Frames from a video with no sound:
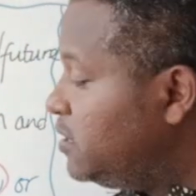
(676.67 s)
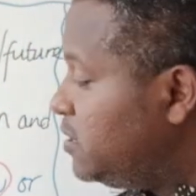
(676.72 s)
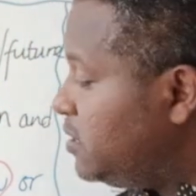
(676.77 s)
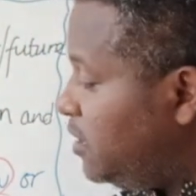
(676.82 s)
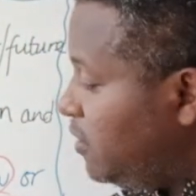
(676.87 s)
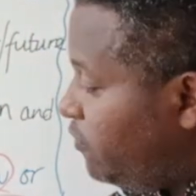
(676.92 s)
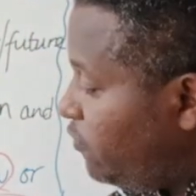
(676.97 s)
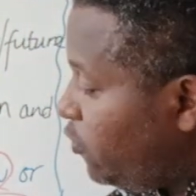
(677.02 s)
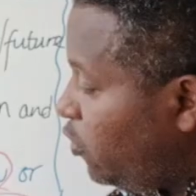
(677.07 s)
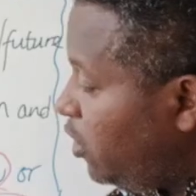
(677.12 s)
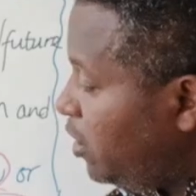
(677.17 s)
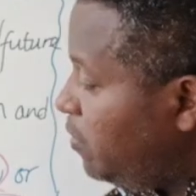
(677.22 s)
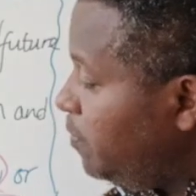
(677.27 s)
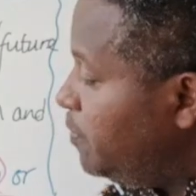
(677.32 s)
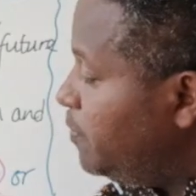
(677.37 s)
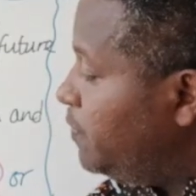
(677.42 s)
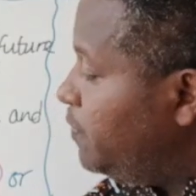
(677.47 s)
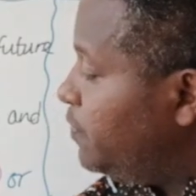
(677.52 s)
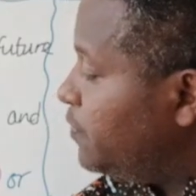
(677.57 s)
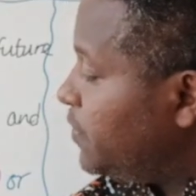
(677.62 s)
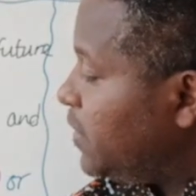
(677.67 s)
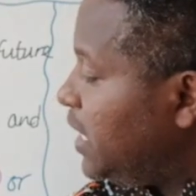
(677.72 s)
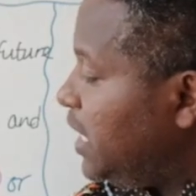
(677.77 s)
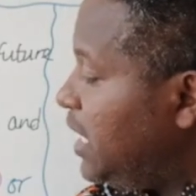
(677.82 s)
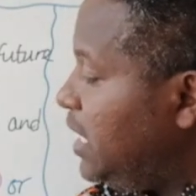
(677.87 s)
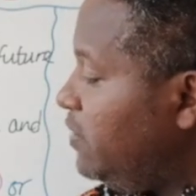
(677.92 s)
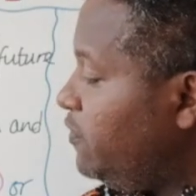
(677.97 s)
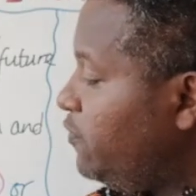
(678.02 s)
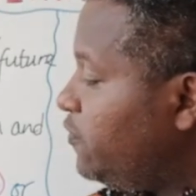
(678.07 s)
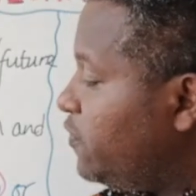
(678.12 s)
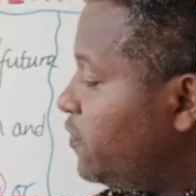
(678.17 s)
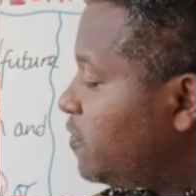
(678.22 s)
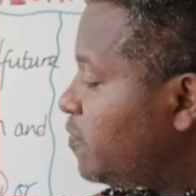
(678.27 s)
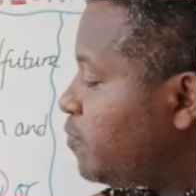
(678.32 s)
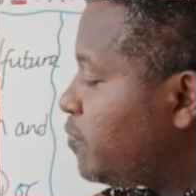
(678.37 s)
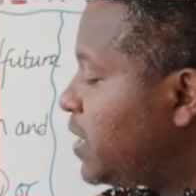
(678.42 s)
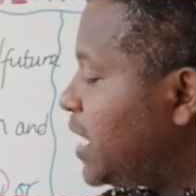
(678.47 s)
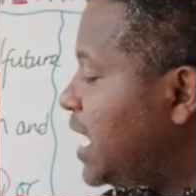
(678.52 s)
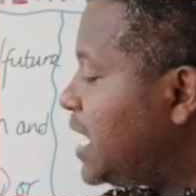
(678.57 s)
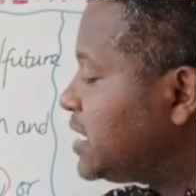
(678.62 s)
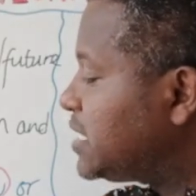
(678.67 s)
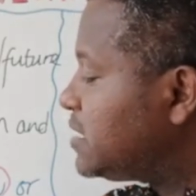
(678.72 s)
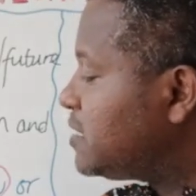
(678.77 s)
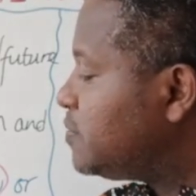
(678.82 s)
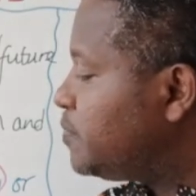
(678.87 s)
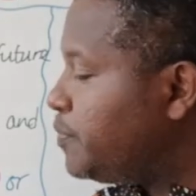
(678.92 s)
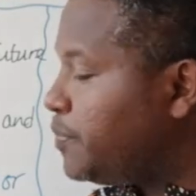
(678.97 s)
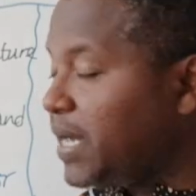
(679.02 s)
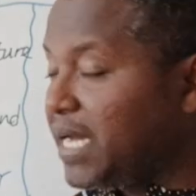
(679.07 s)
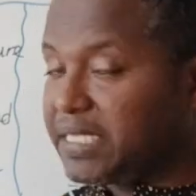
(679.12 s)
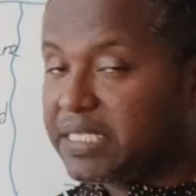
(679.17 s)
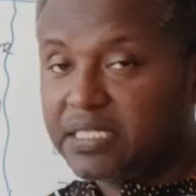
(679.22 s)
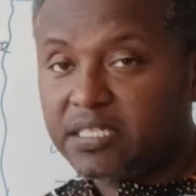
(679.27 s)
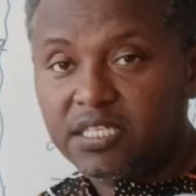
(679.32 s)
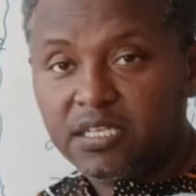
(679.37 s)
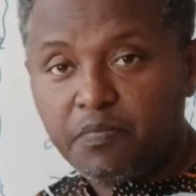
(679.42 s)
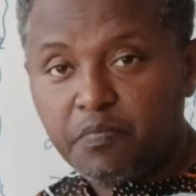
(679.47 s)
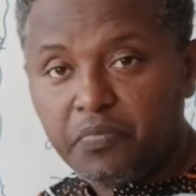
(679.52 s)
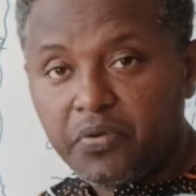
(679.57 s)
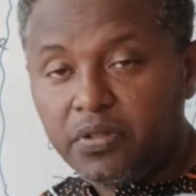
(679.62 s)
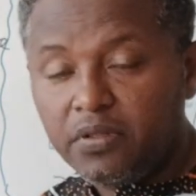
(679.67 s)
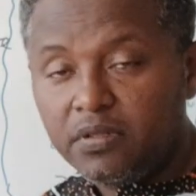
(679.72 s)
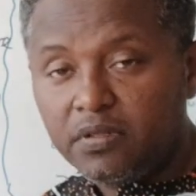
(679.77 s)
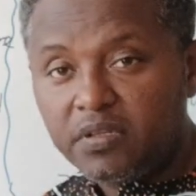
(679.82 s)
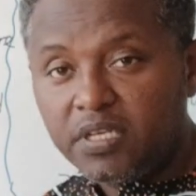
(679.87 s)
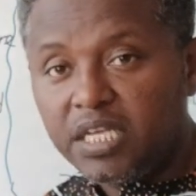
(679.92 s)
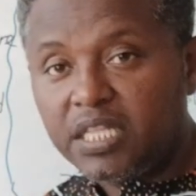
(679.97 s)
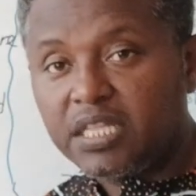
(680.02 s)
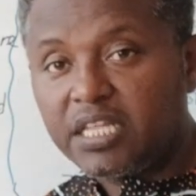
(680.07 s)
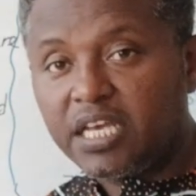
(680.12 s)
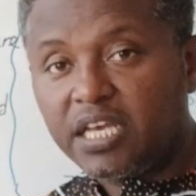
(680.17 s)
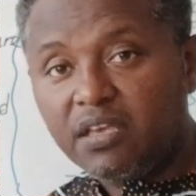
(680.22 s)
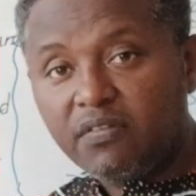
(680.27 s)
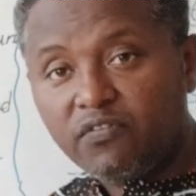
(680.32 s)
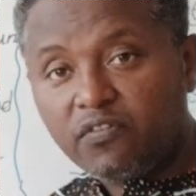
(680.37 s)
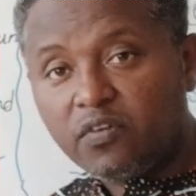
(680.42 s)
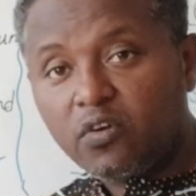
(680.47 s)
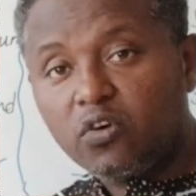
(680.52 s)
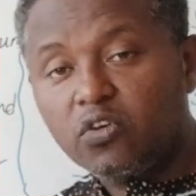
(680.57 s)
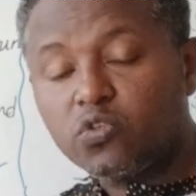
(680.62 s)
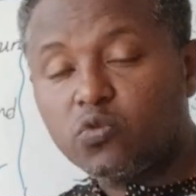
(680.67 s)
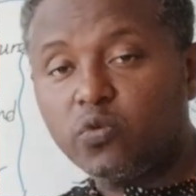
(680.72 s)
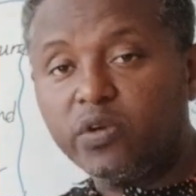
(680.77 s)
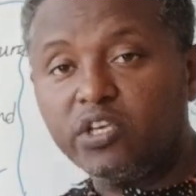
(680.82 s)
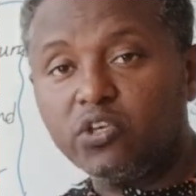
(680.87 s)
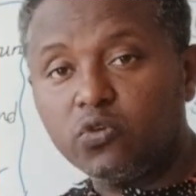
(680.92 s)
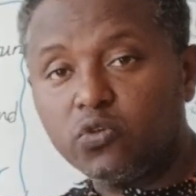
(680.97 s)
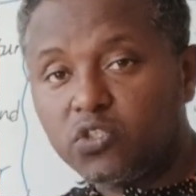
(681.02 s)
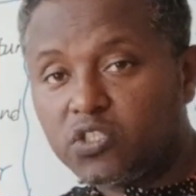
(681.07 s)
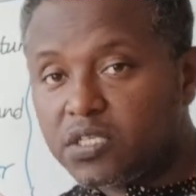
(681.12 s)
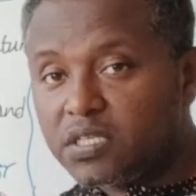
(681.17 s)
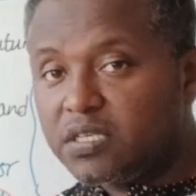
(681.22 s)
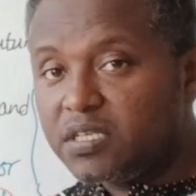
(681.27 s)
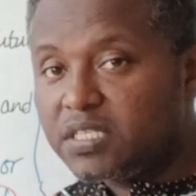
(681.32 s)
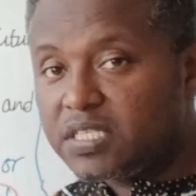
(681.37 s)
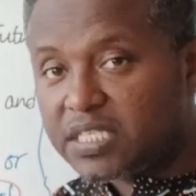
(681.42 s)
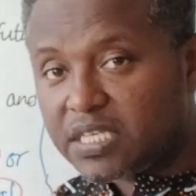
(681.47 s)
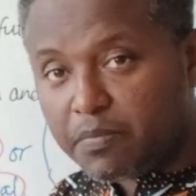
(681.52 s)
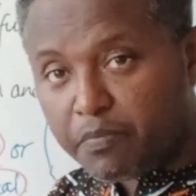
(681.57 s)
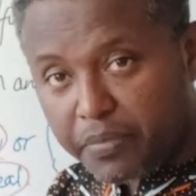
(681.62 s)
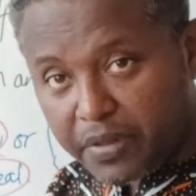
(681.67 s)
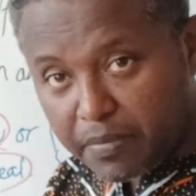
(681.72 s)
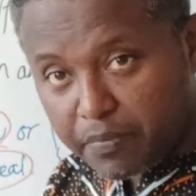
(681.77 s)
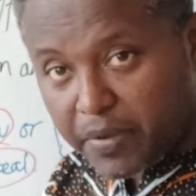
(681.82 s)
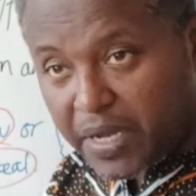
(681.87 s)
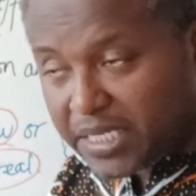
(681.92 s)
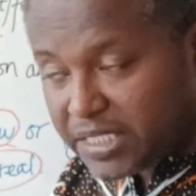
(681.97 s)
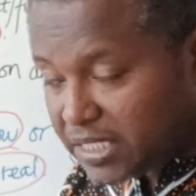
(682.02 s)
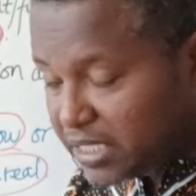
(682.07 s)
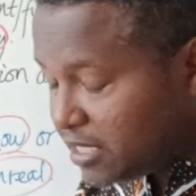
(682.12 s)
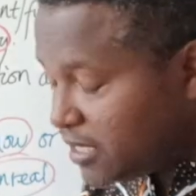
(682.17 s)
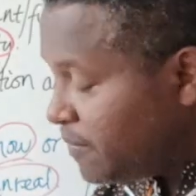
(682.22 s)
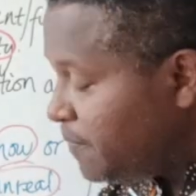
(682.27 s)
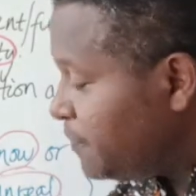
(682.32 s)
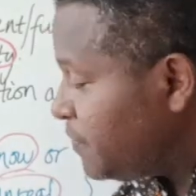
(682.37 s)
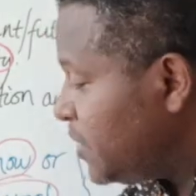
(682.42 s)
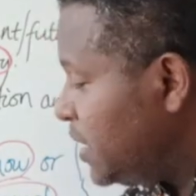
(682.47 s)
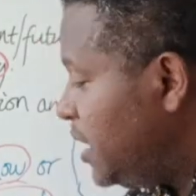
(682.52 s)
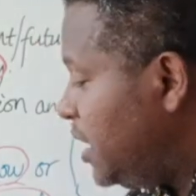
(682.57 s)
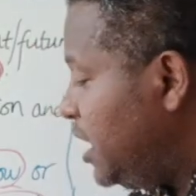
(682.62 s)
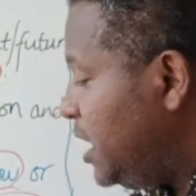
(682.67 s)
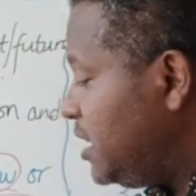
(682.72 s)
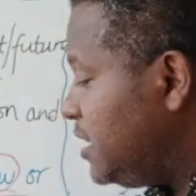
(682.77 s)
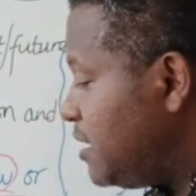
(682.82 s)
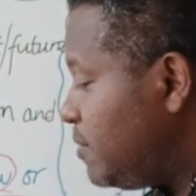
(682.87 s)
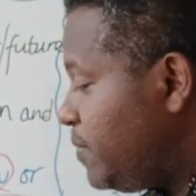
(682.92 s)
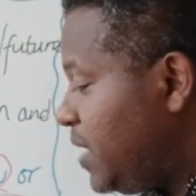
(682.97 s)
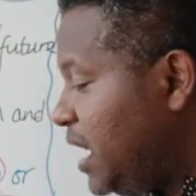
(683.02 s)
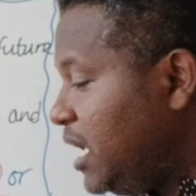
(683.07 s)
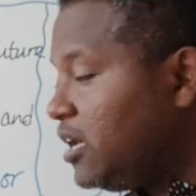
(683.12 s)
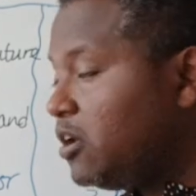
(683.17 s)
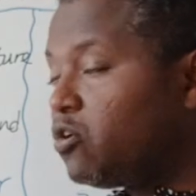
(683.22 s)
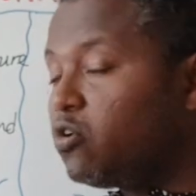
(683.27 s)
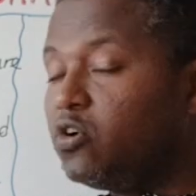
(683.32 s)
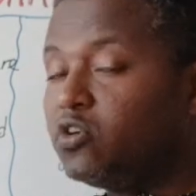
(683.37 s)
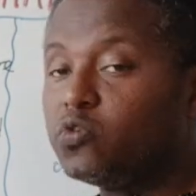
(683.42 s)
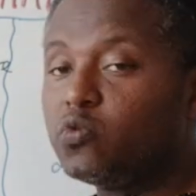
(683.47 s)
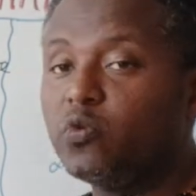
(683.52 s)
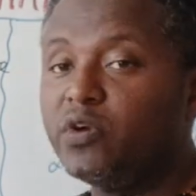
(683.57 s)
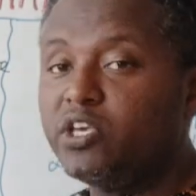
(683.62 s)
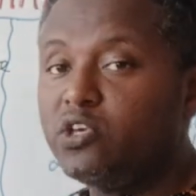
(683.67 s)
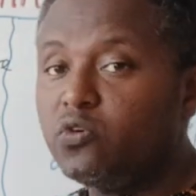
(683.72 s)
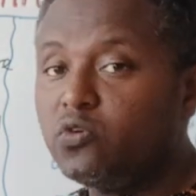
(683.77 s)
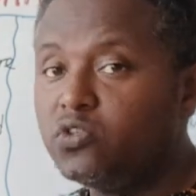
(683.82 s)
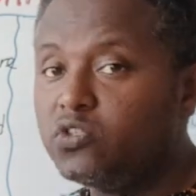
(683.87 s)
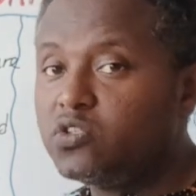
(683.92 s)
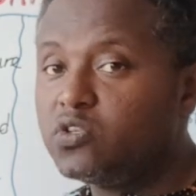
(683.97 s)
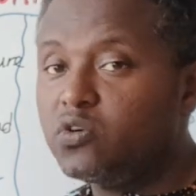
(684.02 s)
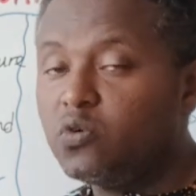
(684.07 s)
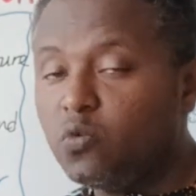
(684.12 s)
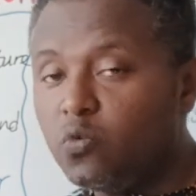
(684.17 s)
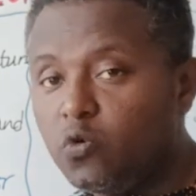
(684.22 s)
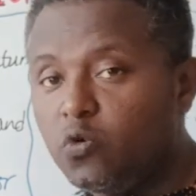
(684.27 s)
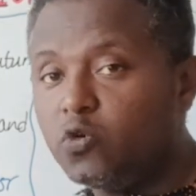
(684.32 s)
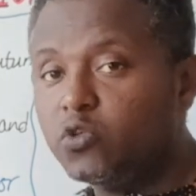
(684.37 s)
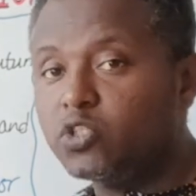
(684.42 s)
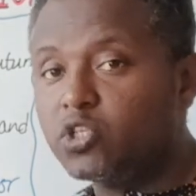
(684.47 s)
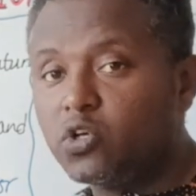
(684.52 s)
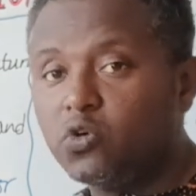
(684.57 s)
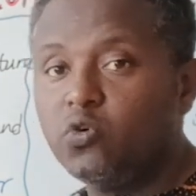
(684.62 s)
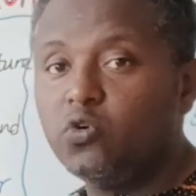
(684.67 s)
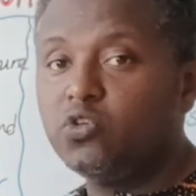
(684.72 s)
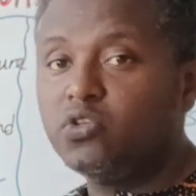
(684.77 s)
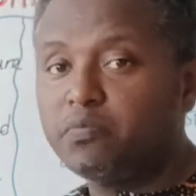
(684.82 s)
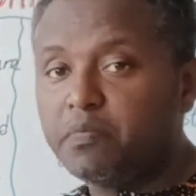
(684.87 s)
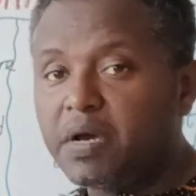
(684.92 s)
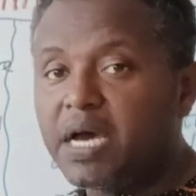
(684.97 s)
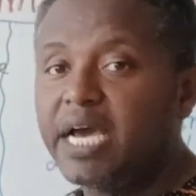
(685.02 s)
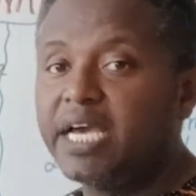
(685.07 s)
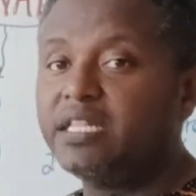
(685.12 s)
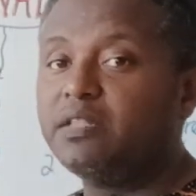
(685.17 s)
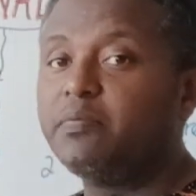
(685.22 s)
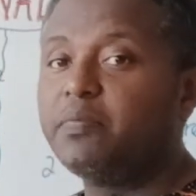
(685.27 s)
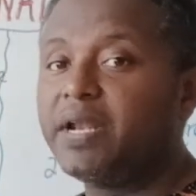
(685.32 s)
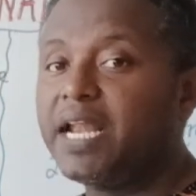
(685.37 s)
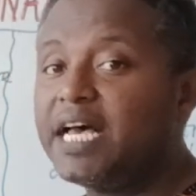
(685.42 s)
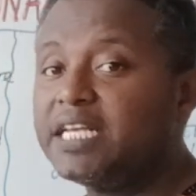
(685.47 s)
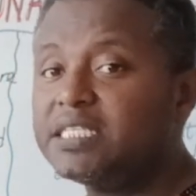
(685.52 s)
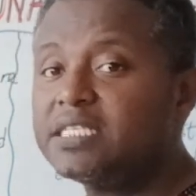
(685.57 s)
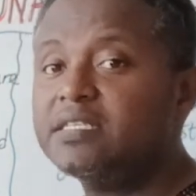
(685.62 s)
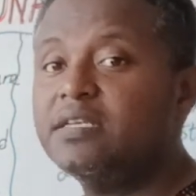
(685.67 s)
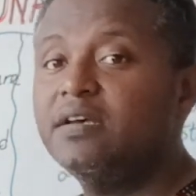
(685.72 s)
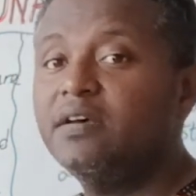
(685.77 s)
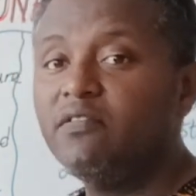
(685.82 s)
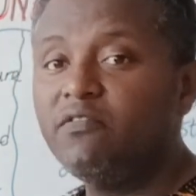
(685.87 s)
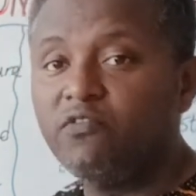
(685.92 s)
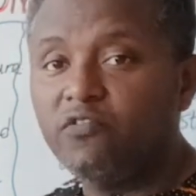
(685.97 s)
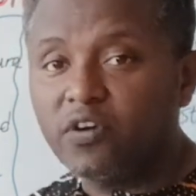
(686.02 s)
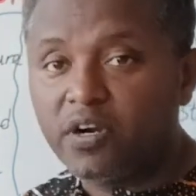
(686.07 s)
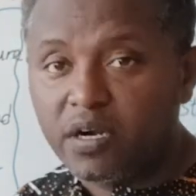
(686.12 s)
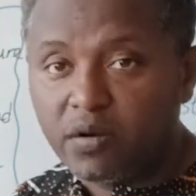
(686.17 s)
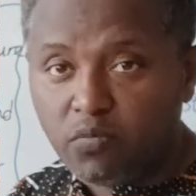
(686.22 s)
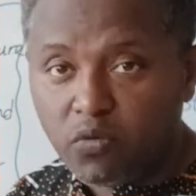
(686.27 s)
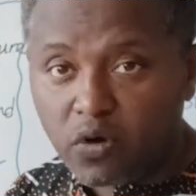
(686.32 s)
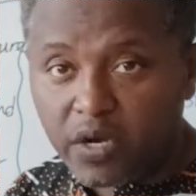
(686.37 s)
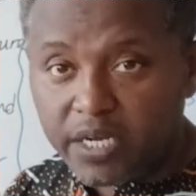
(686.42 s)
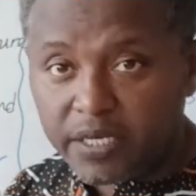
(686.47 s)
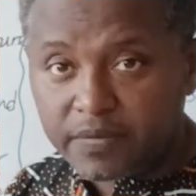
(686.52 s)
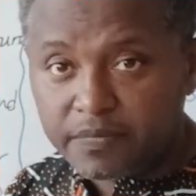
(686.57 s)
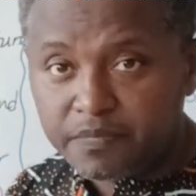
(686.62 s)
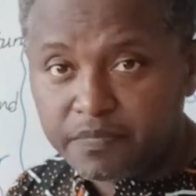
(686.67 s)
The form, if plus past simple. In the if clause, we use simple past. In the main clause, we use would, could, might plus verb 1.